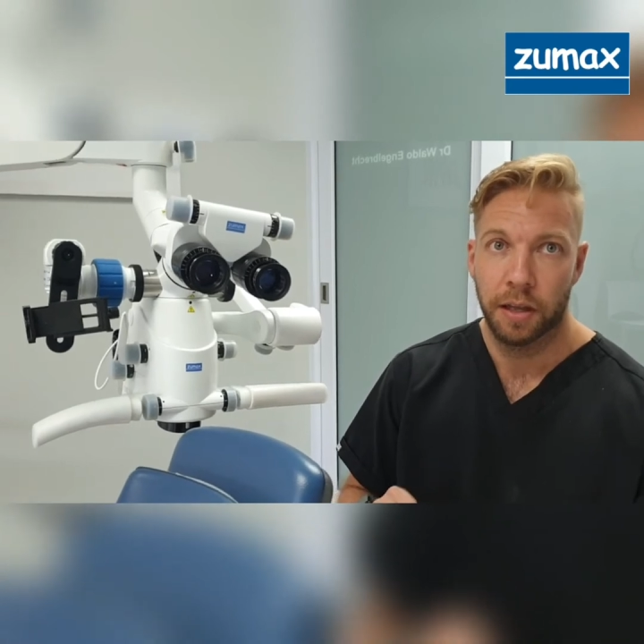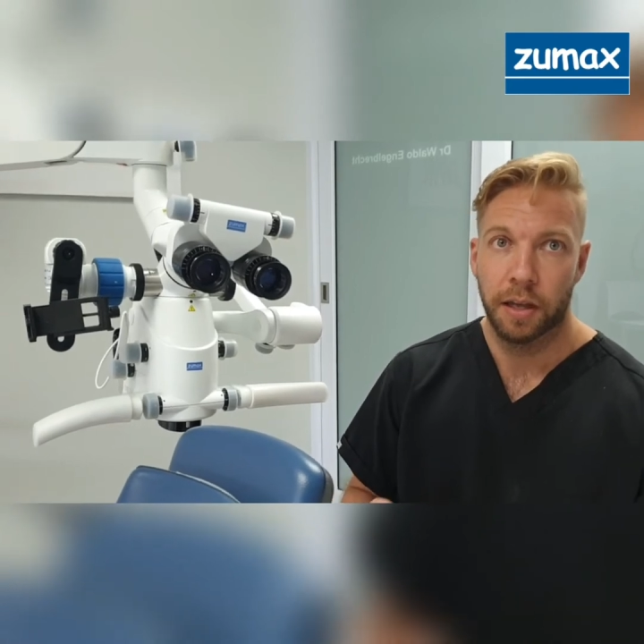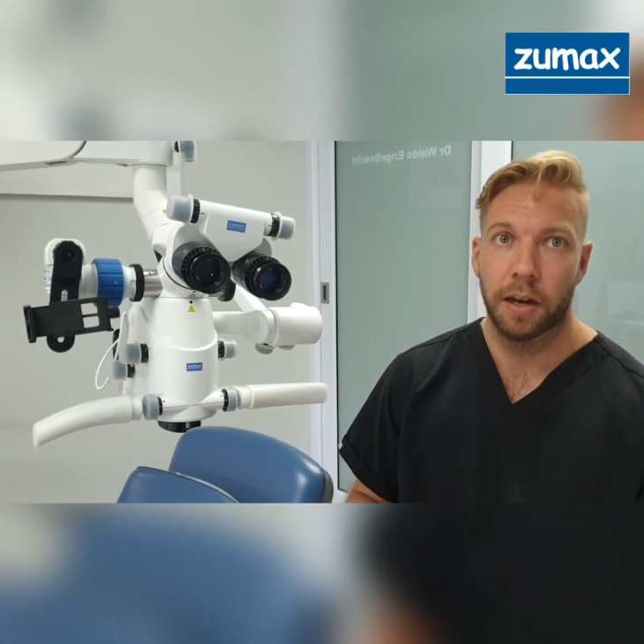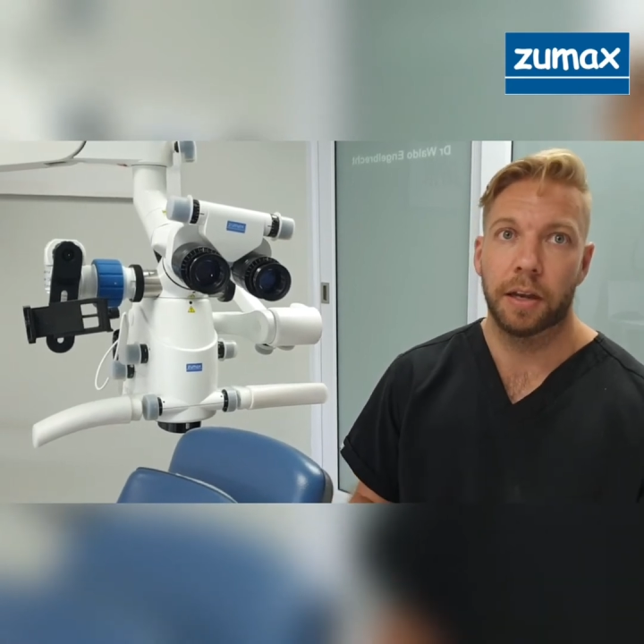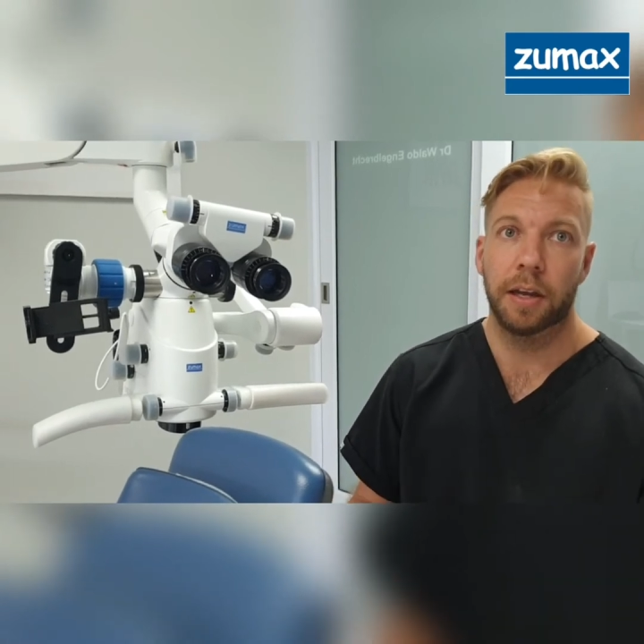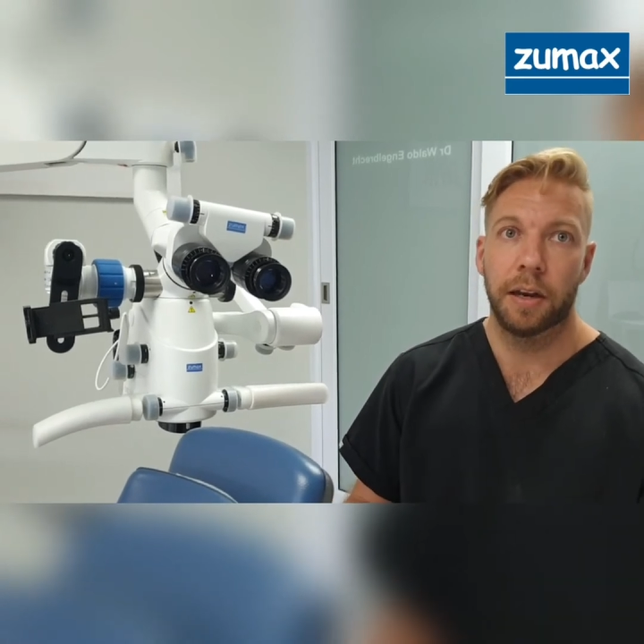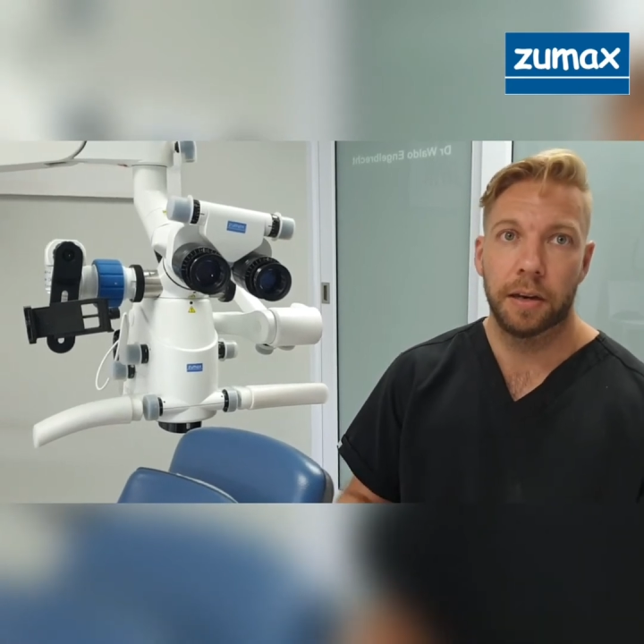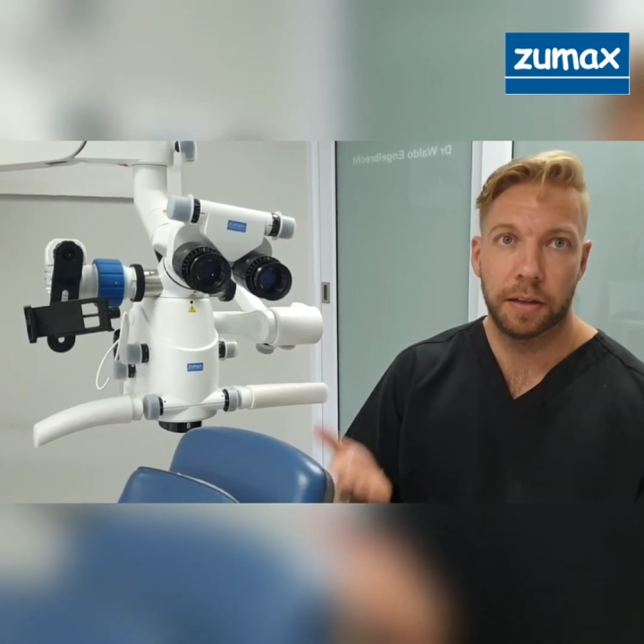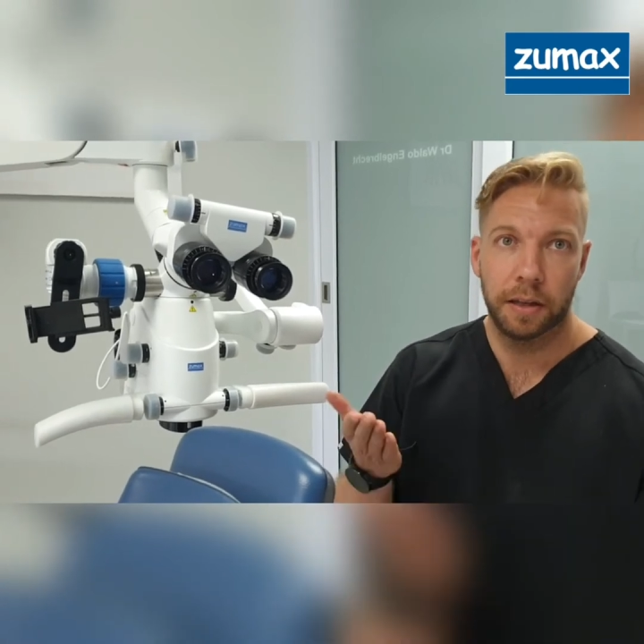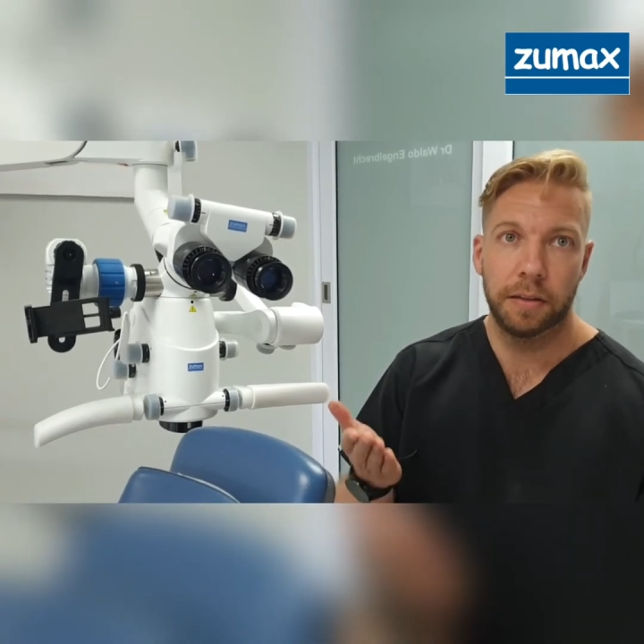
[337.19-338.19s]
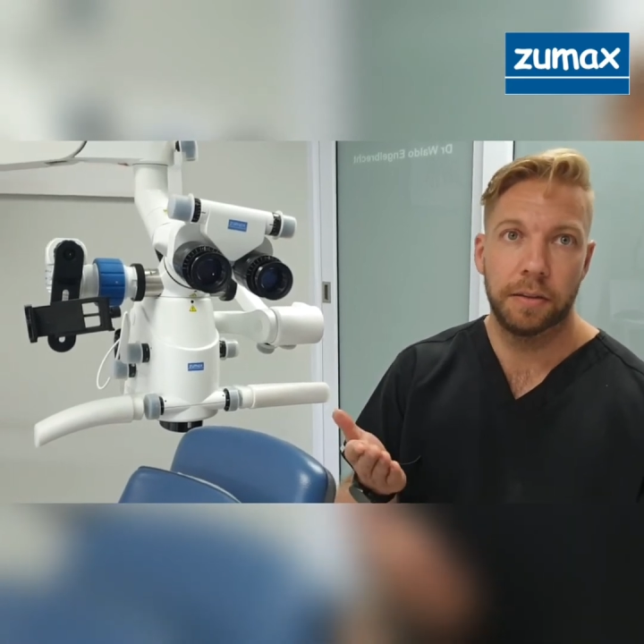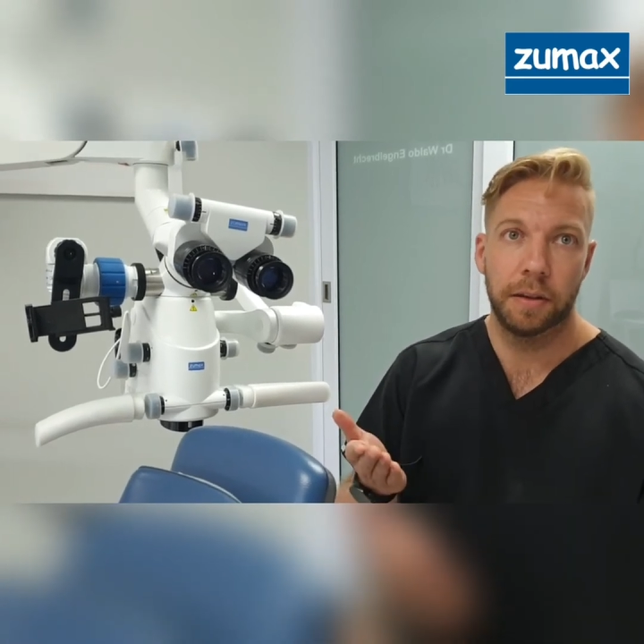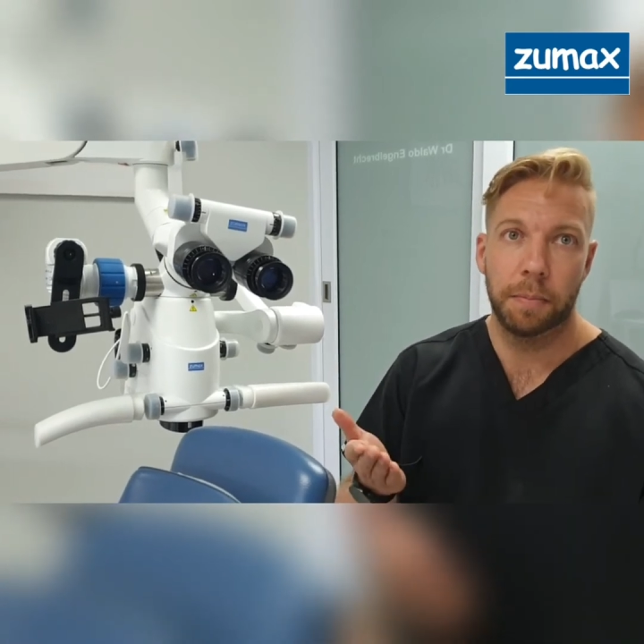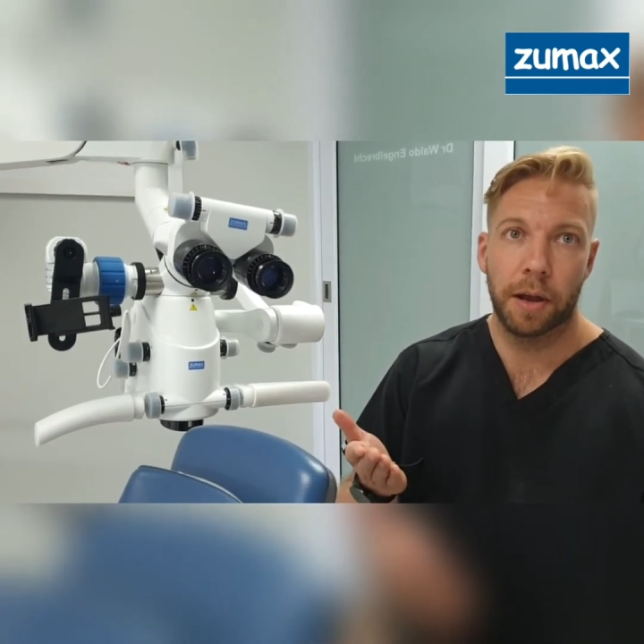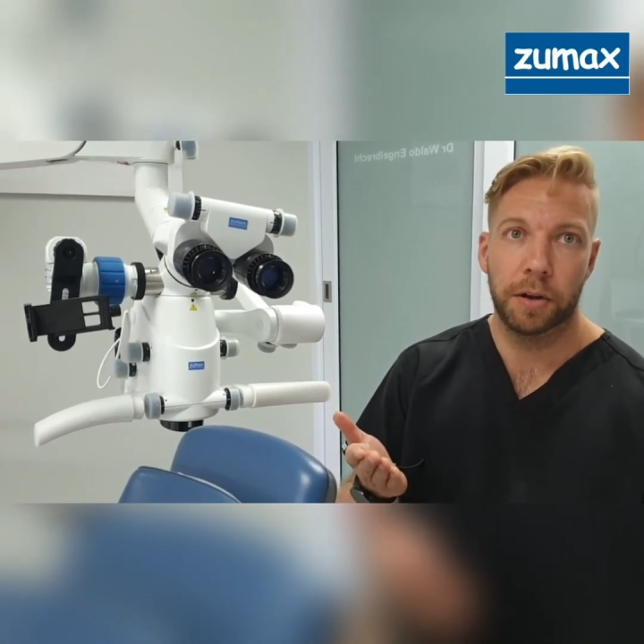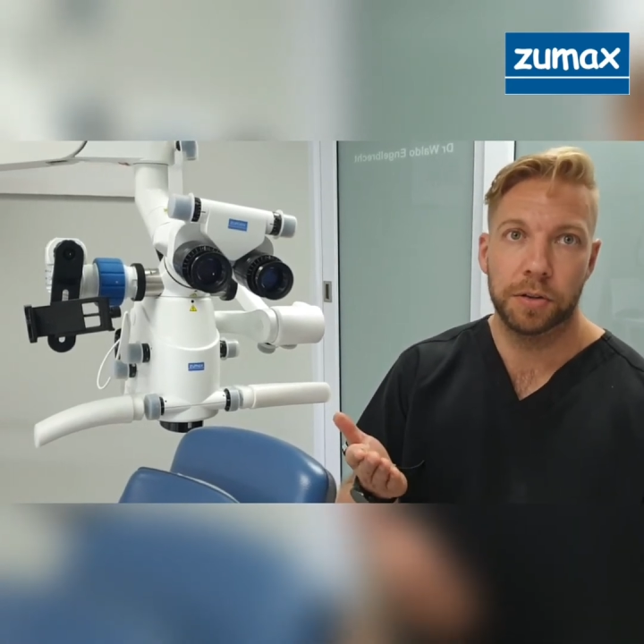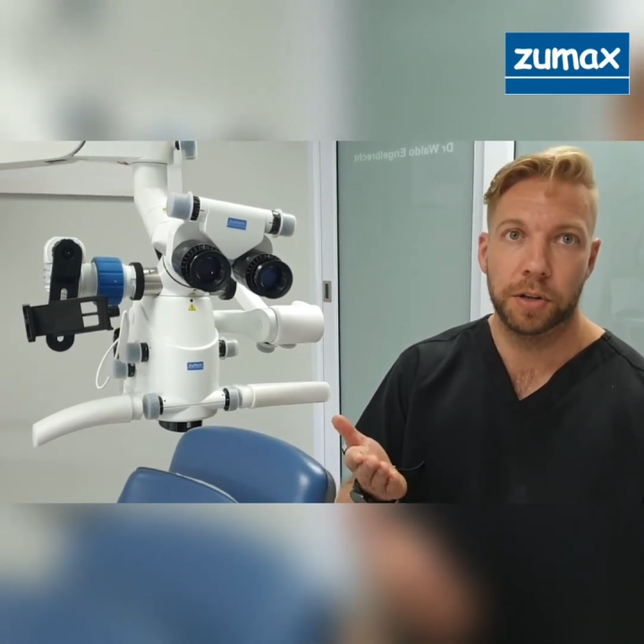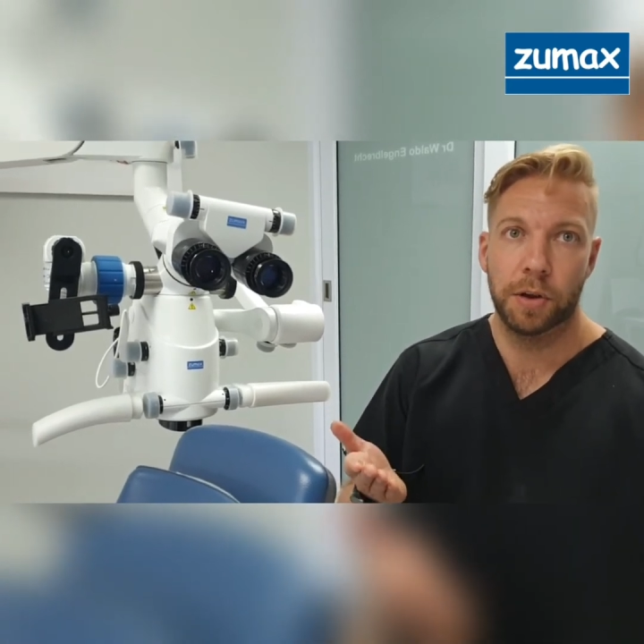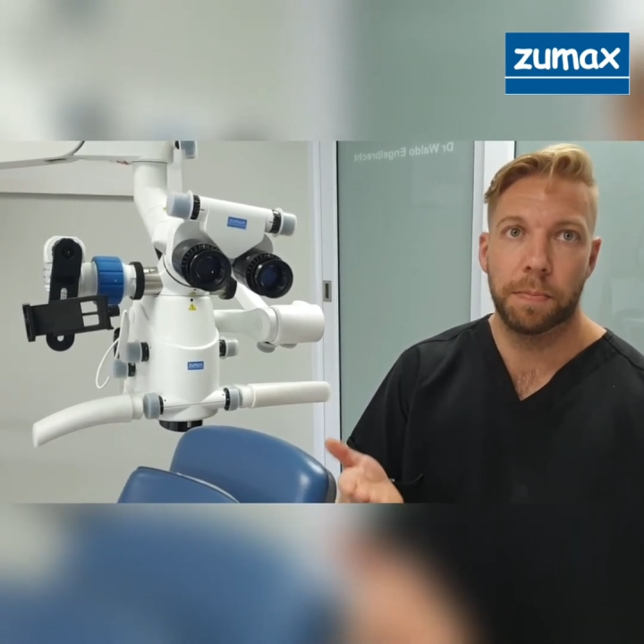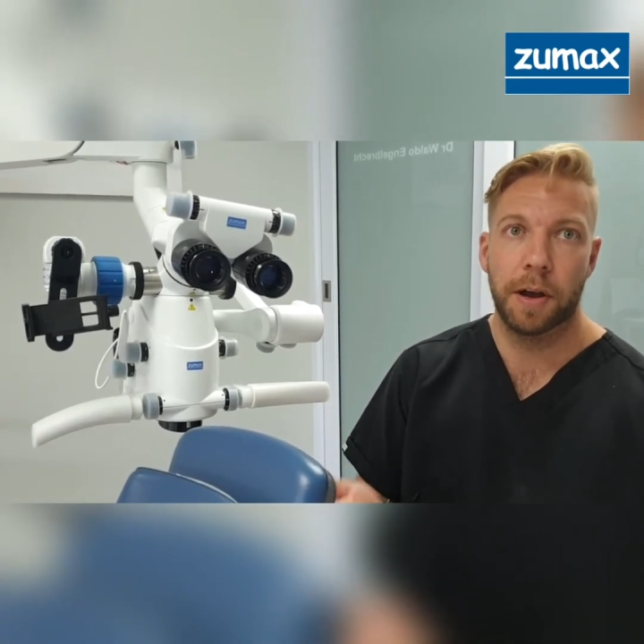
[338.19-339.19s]
and I can get the
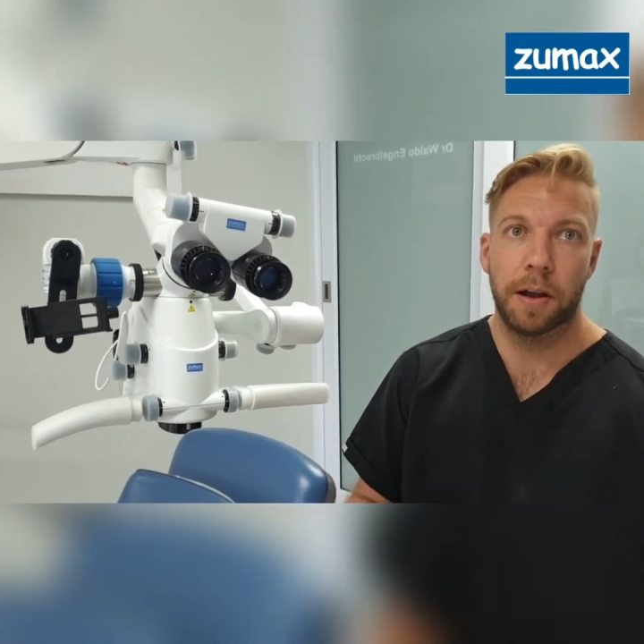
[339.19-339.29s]
microscope